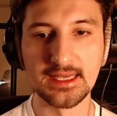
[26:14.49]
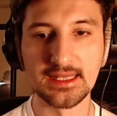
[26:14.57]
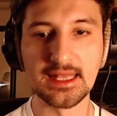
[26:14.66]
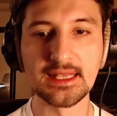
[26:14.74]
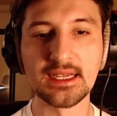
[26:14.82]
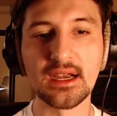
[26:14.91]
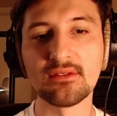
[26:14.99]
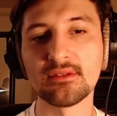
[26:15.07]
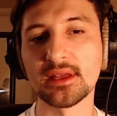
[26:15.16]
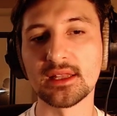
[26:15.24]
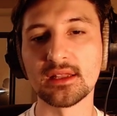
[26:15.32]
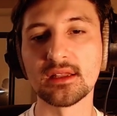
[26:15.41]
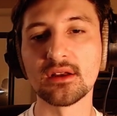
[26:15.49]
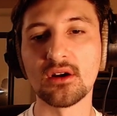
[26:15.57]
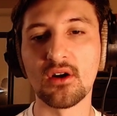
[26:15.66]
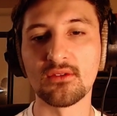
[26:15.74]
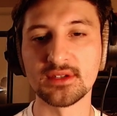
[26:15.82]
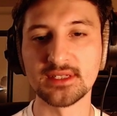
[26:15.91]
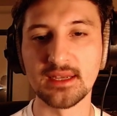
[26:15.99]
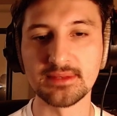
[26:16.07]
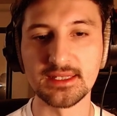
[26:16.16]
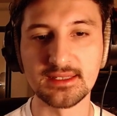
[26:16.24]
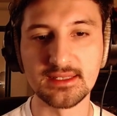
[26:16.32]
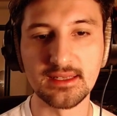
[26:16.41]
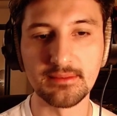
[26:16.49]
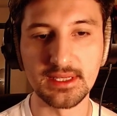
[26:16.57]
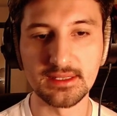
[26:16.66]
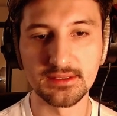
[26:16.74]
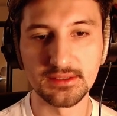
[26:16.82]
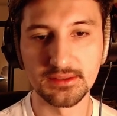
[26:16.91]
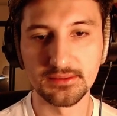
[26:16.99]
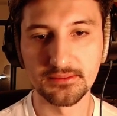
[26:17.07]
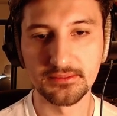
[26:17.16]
then the government oversteps its limits.